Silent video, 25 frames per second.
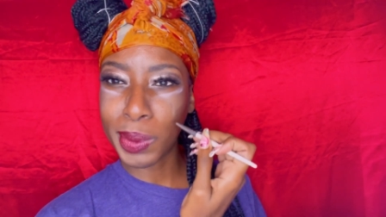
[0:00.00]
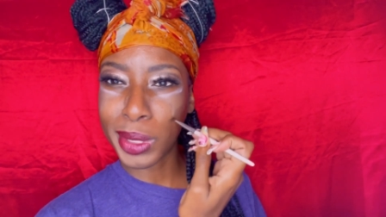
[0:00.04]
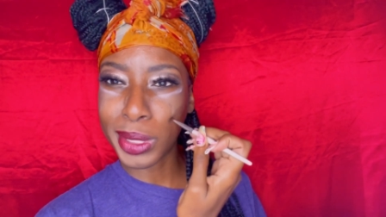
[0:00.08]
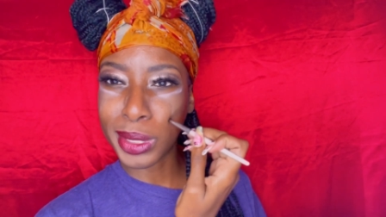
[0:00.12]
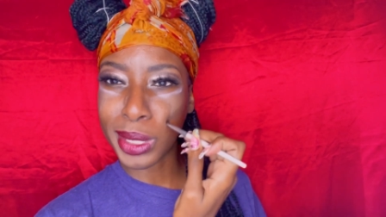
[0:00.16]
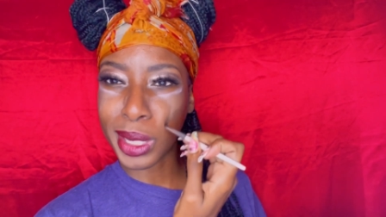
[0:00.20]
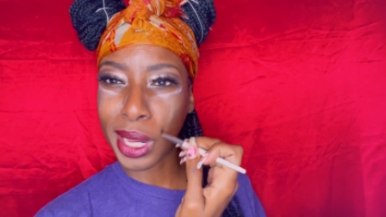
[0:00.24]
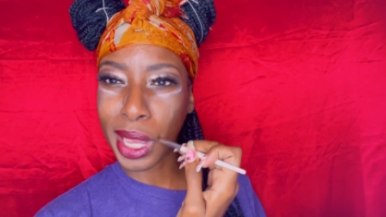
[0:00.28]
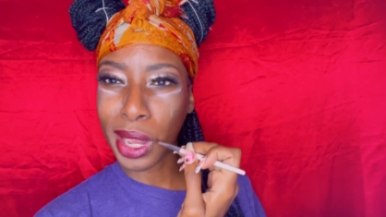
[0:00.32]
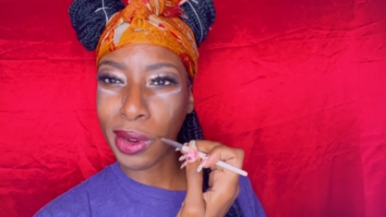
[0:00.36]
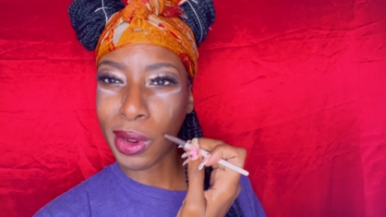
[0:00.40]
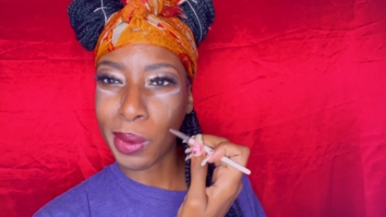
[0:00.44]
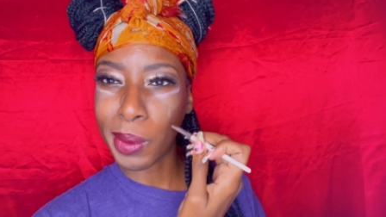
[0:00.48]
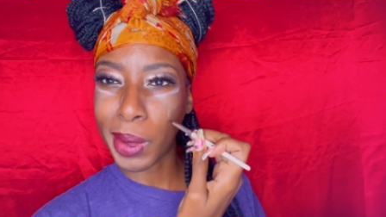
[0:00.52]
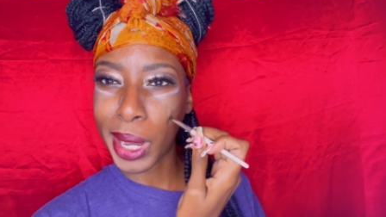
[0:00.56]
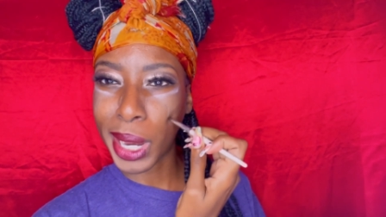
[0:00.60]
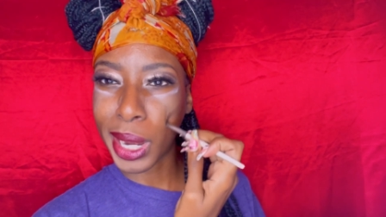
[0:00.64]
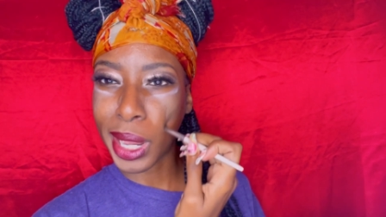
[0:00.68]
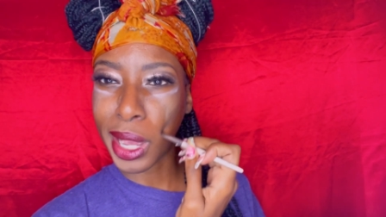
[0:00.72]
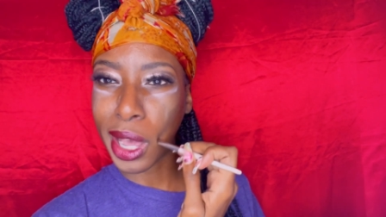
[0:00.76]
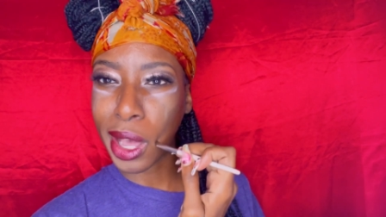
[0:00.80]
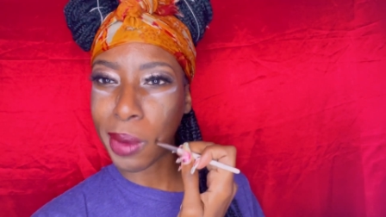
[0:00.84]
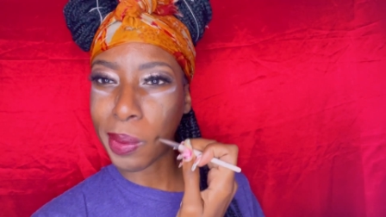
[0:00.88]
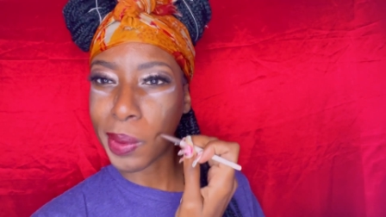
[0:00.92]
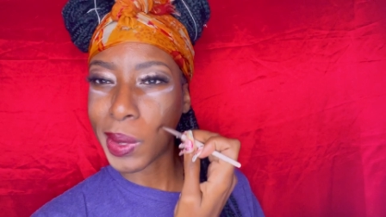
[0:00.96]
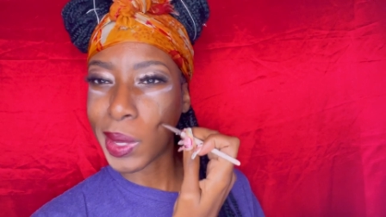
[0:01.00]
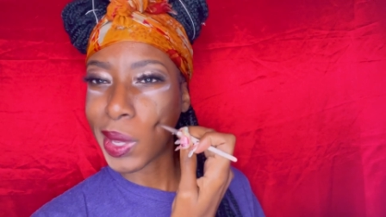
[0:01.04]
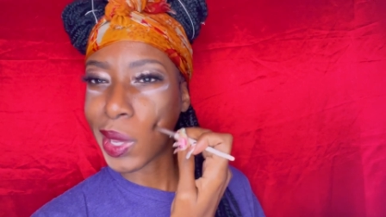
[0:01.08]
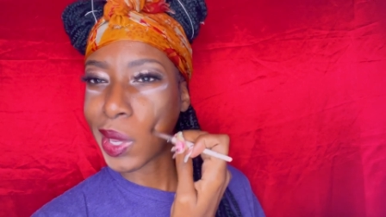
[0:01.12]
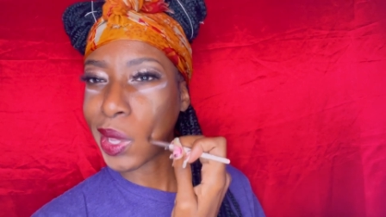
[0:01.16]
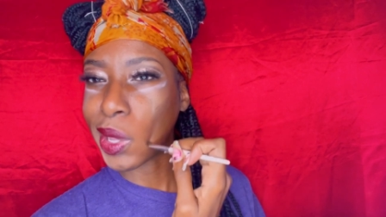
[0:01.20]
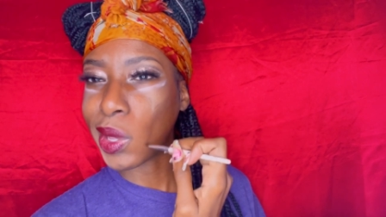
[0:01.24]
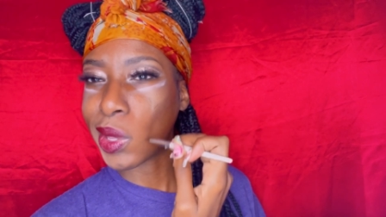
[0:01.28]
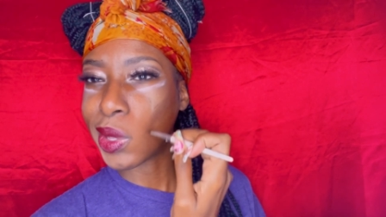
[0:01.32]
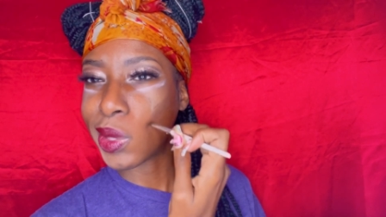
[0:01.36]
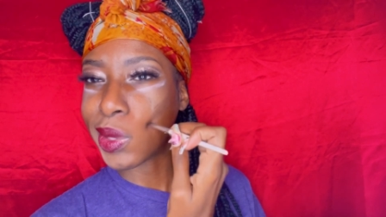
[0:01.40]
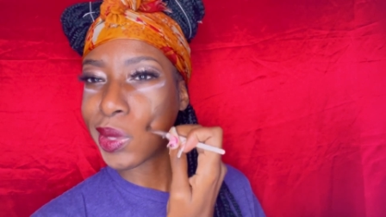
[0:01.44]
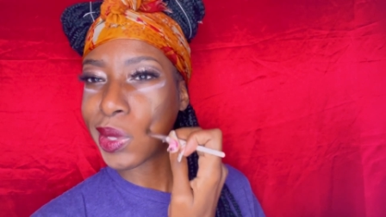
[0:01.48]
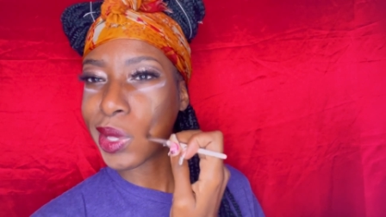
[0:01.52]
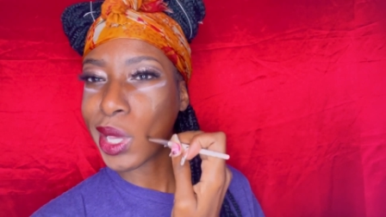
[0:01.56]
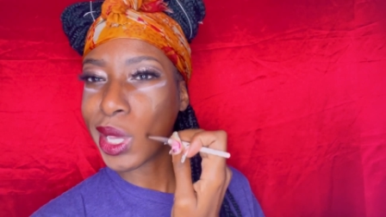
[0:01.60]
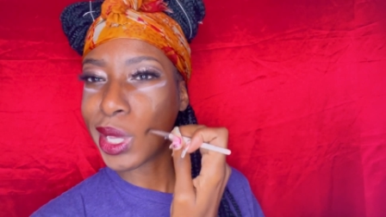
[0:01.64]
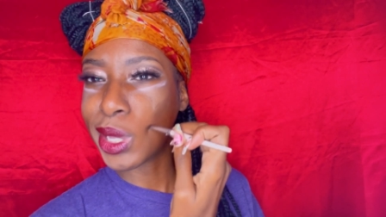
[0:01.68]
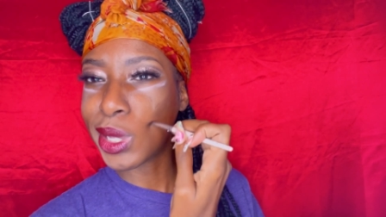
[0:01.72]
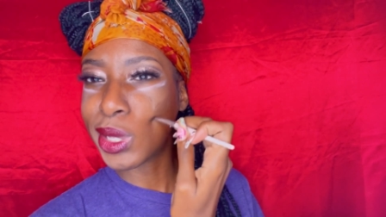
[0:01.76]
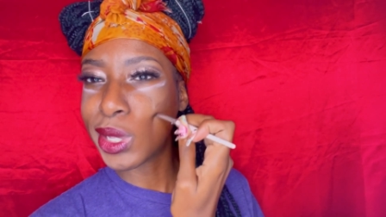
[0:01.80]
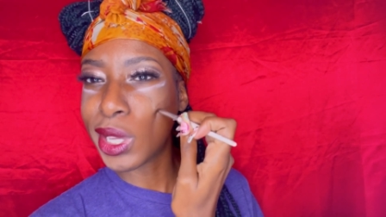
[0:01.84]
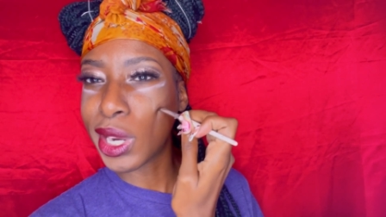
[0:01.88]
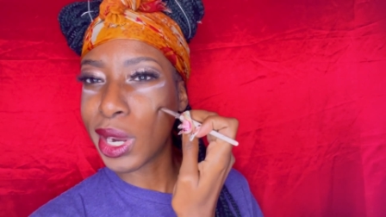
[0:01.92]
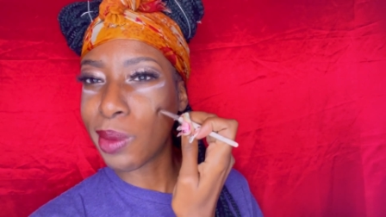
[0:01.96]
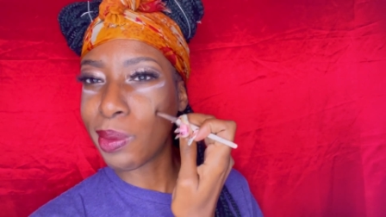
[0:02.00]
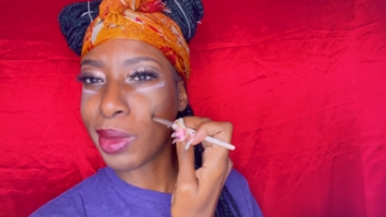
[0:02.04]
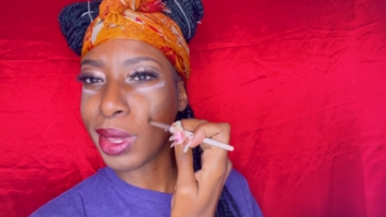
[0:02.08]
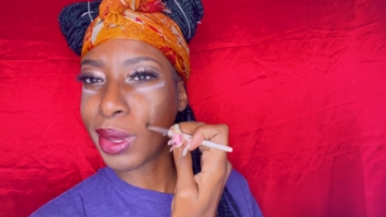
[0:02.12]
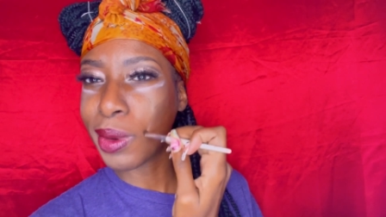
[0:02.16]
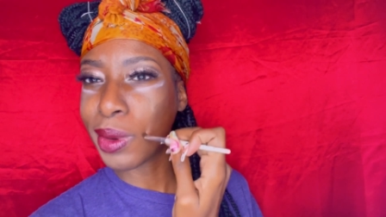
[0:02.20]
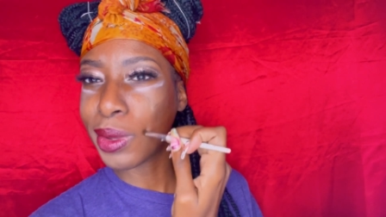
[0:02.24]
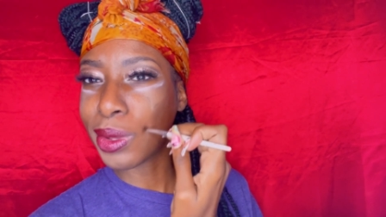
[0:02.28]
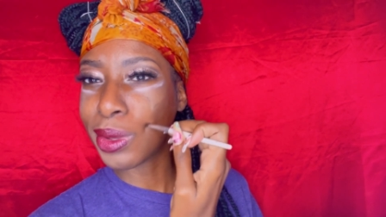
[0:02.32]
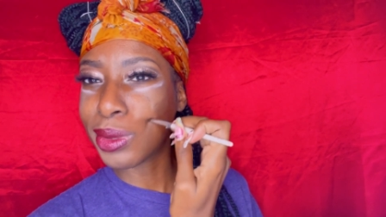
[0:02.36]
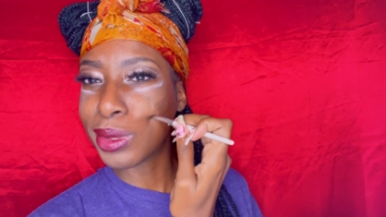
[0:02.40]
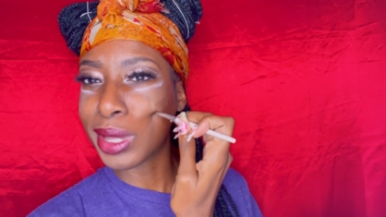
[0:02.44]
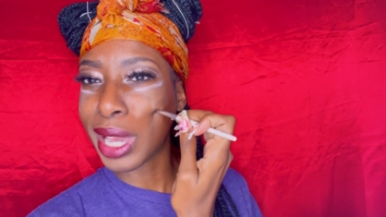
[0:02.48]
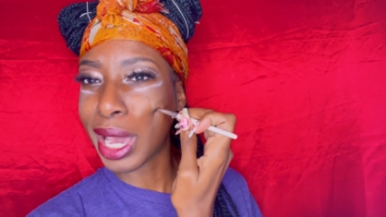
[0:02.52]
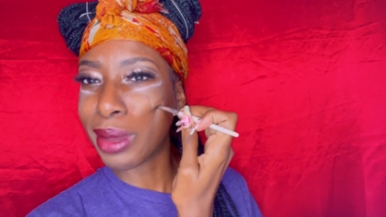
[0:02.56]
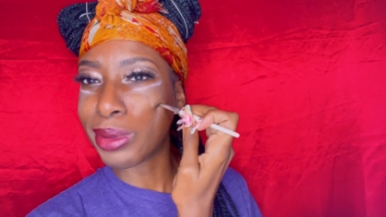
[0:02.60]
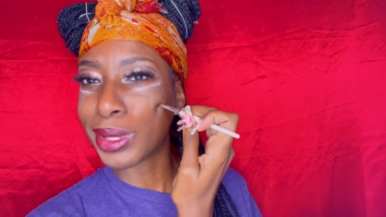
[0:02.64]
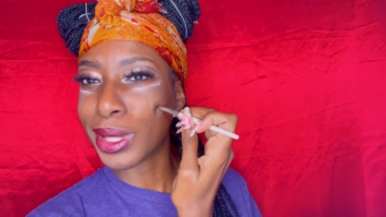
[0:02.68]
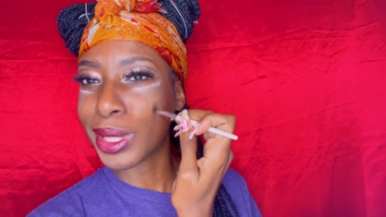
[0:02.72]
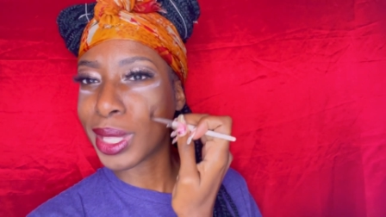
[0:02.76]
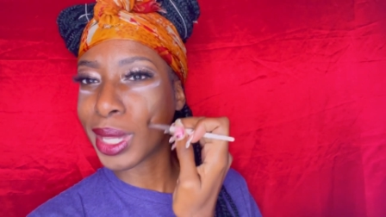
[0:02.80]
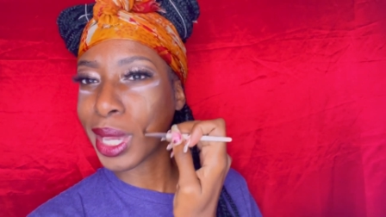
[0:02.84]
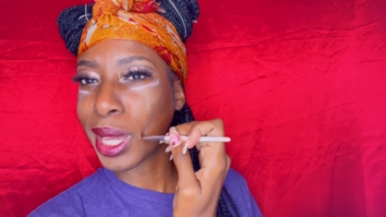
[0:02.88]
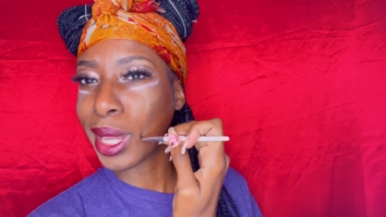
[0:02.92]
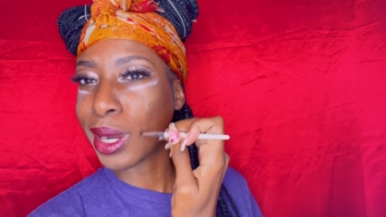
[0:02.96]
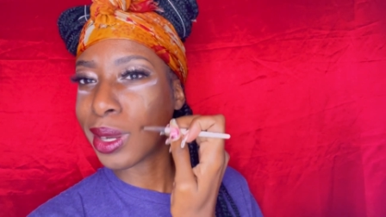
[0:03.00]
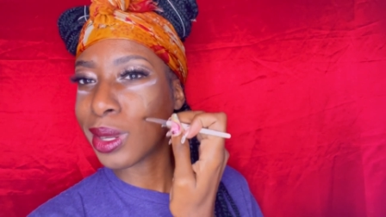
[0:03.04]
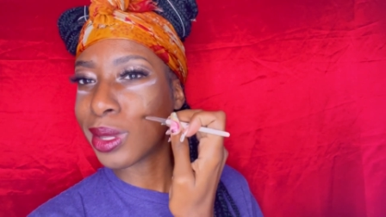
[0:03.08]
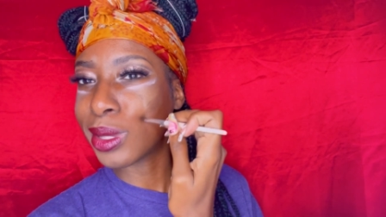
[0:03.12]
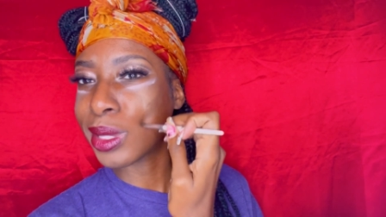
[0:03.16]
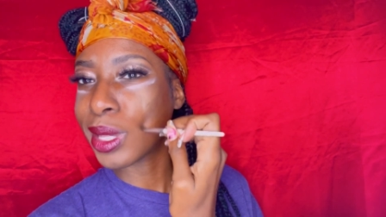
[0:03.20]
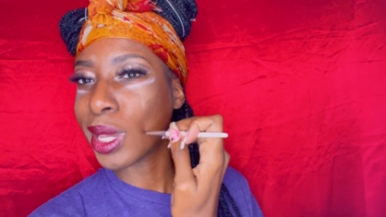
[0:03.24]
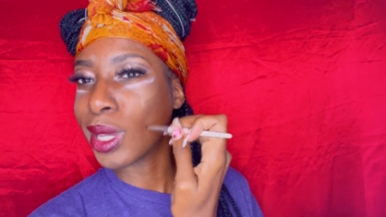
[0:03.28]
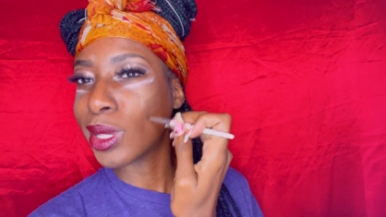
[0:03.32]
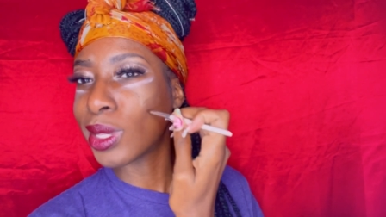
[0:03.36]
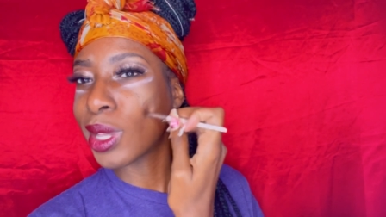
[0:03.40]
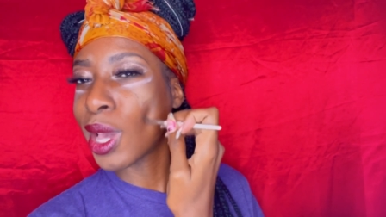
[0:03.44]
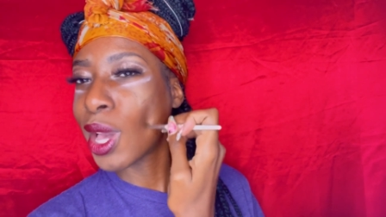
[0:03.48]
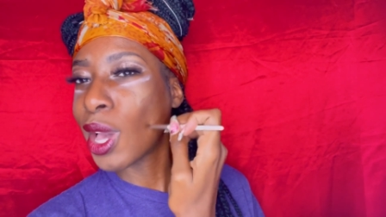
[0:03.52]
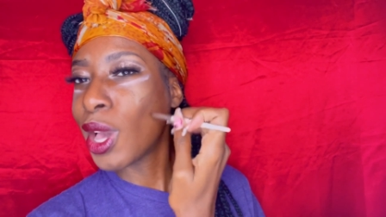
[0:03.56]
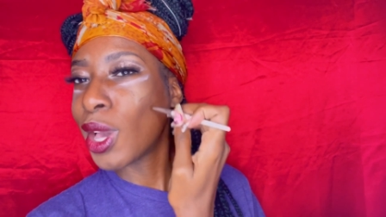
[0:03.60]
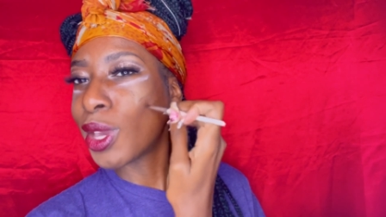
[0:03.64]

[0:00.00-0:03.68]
everybody off, because it shouldn't be when you type something in and it says